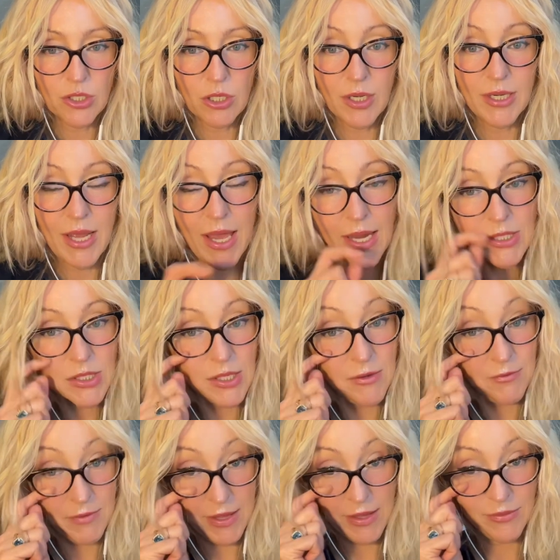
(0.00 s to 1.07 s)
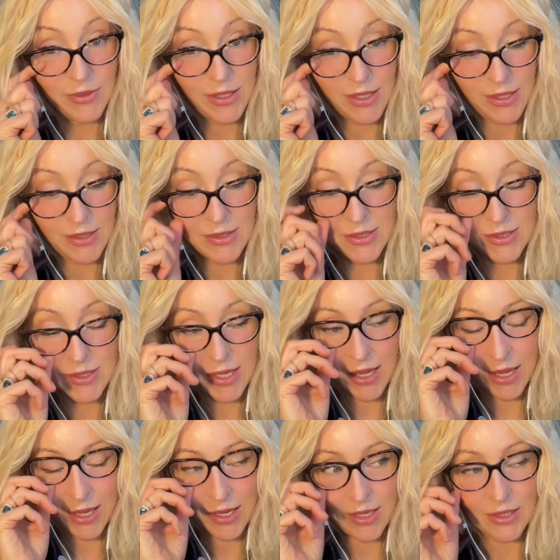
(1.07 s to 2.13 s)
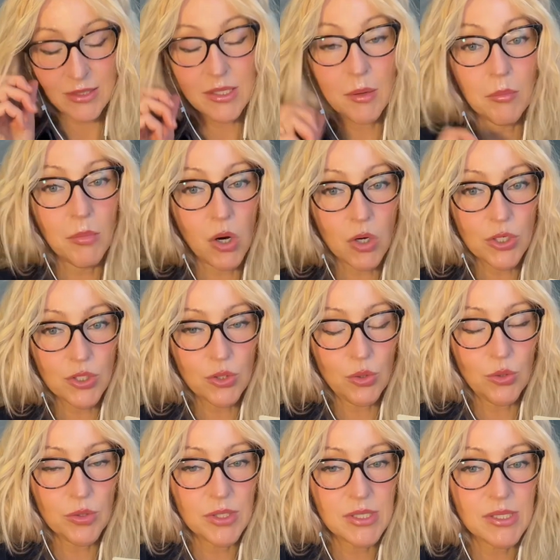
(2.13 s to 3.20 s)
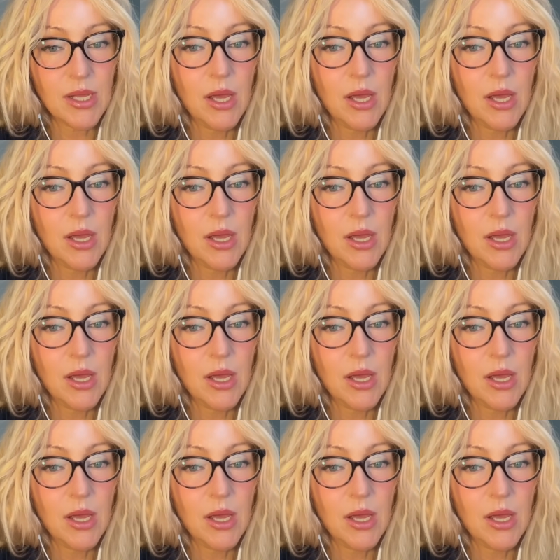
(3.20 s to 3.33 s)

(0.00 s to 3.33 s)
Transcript: and I actually found this at Marshall's.